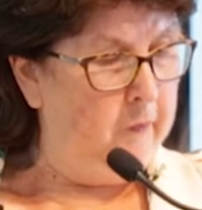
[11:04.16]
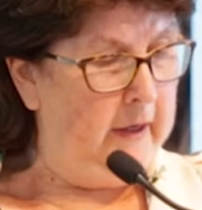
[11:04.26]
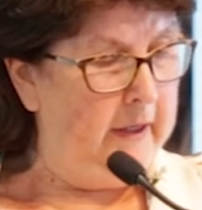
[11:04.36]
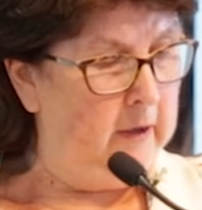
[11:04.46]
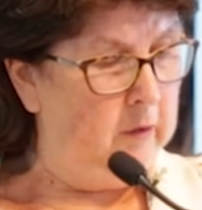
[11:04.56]

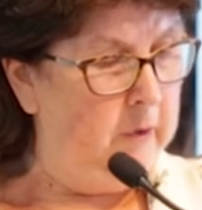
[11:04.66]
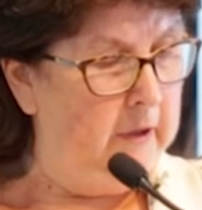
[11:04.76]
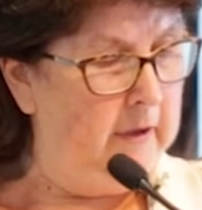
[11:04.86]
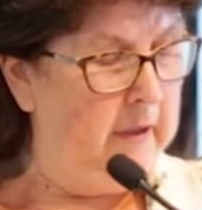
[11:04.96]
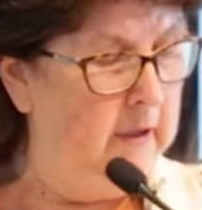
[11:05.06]
father
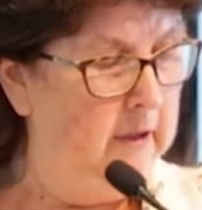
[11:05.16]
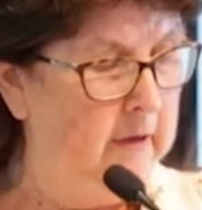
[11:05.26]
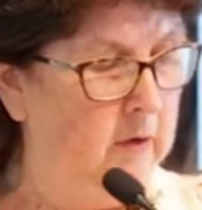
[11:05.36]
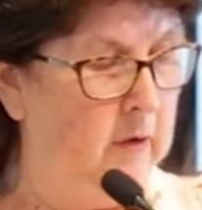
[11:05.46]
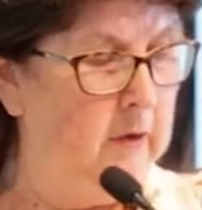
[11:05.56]
with
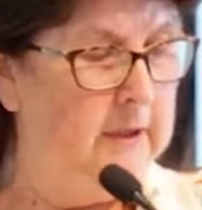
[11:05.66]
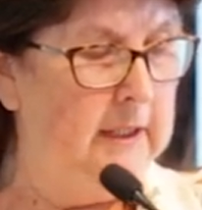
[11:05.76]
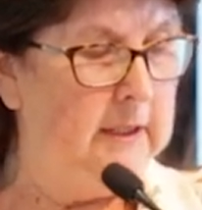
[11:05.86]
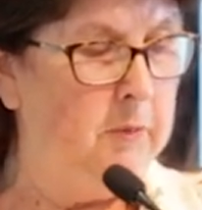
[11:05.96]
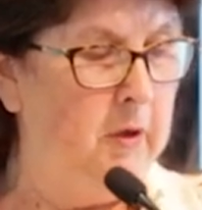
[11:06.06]

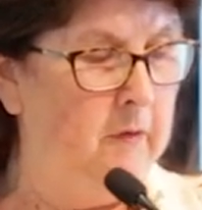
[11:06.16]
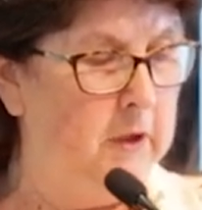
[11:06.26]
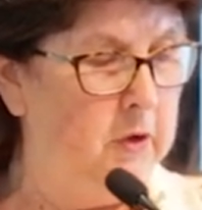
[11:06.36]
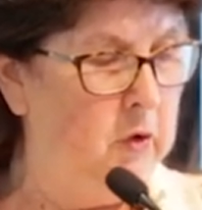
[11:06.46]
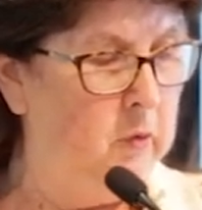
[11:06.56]
6
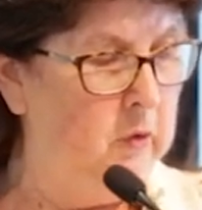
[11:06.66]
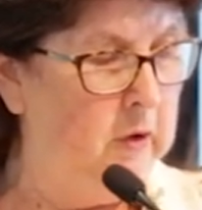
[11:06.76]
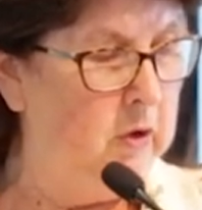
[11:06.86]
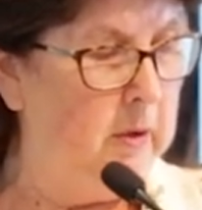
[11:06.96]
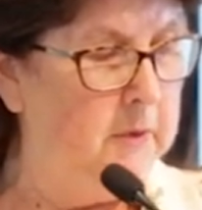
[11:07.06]
previous children
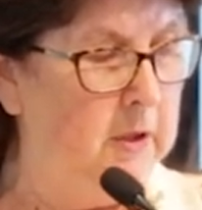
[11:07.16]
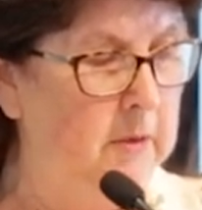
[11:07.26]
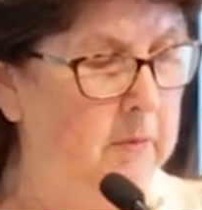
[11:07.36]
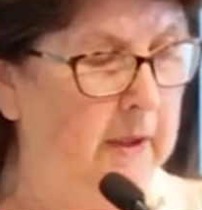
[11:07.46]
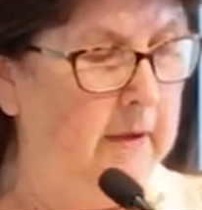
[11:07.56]

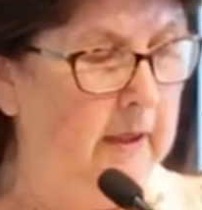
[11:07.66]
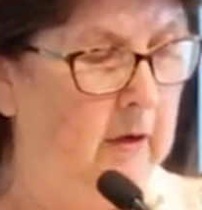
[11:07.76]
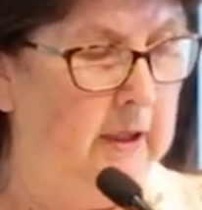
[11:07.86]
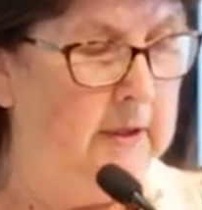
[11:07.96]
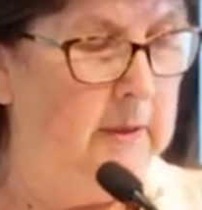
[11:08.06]
adopted, but there are